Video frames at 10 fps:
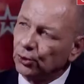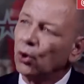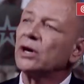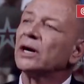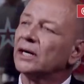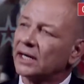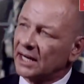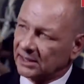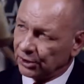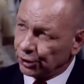motor
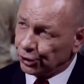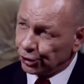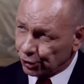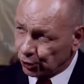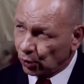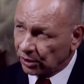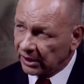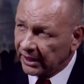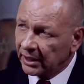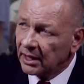can function
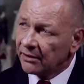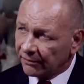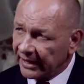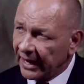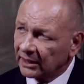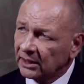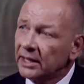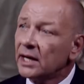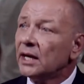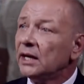in absolutely different
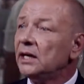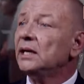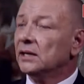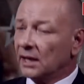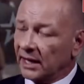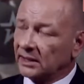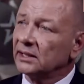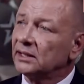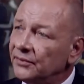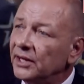modes and with different
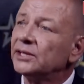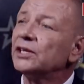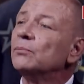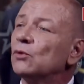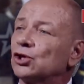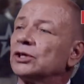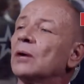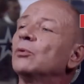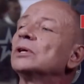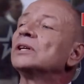loads.
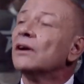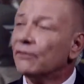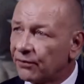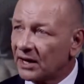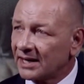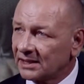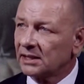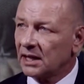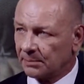So as a matter